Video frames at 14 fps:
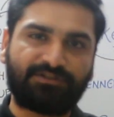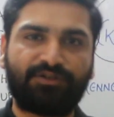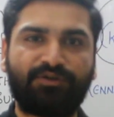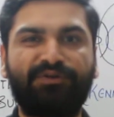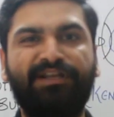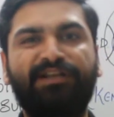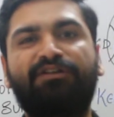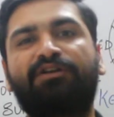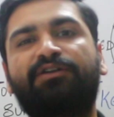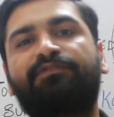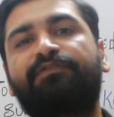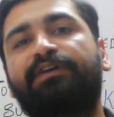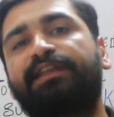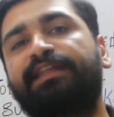So you need
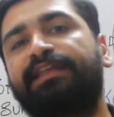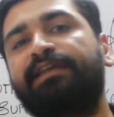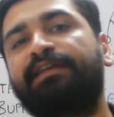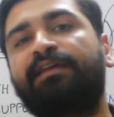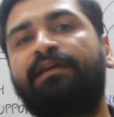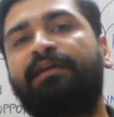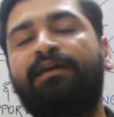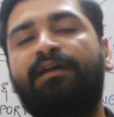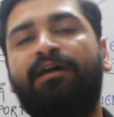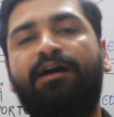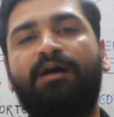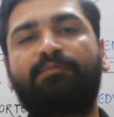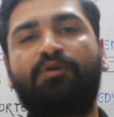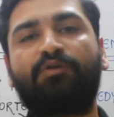not worry
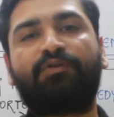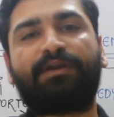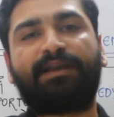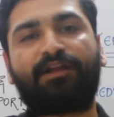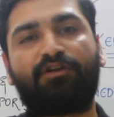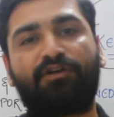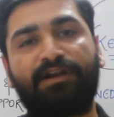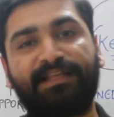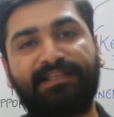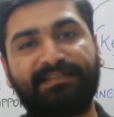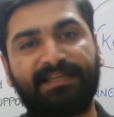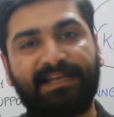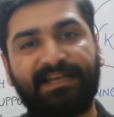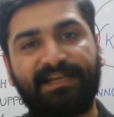about
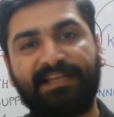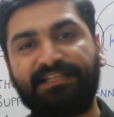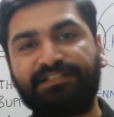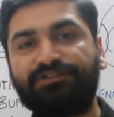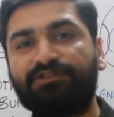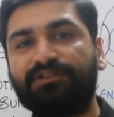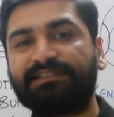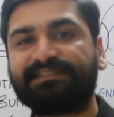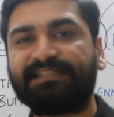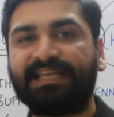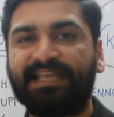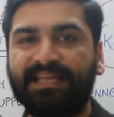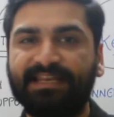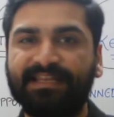recording the edentulous
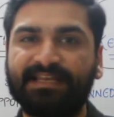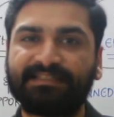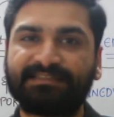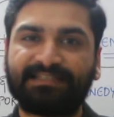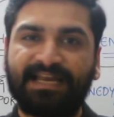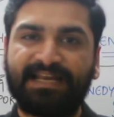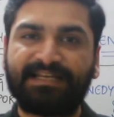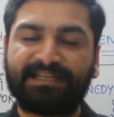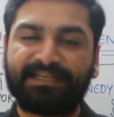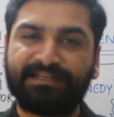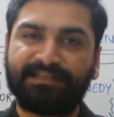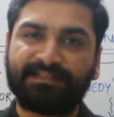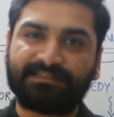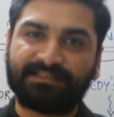area site
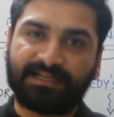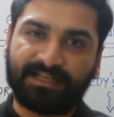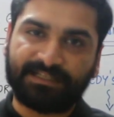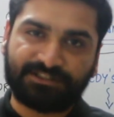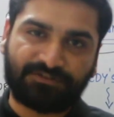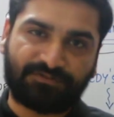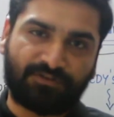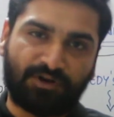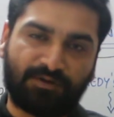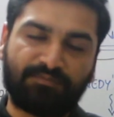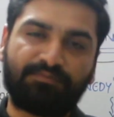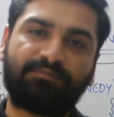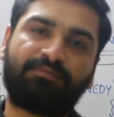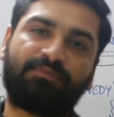in its rest
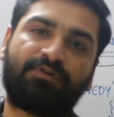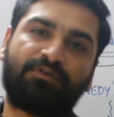form.